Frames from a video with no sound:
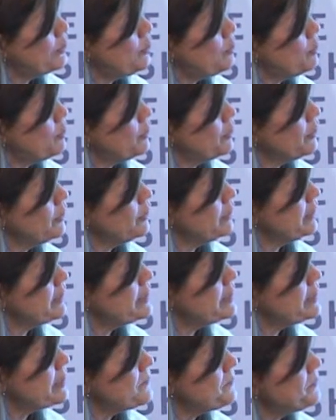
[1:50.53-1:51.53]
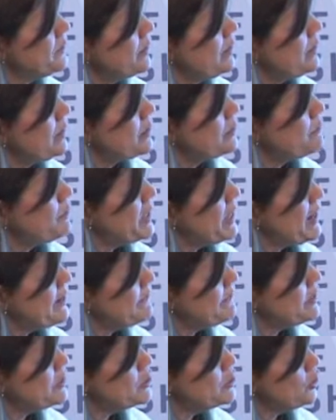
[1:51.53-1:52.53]
coworker, Lindsay. We
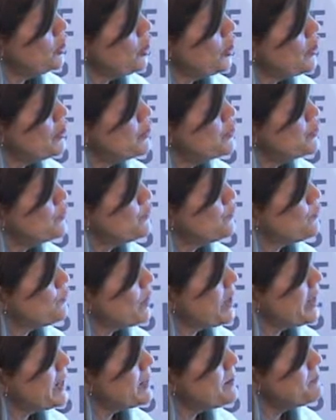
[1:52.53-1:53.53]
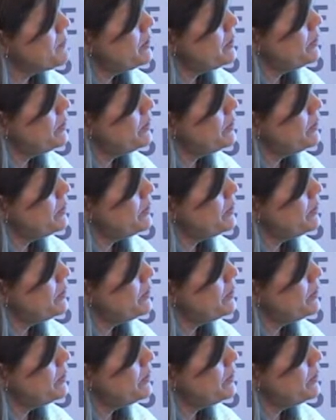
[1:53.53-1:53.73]
have this large frame,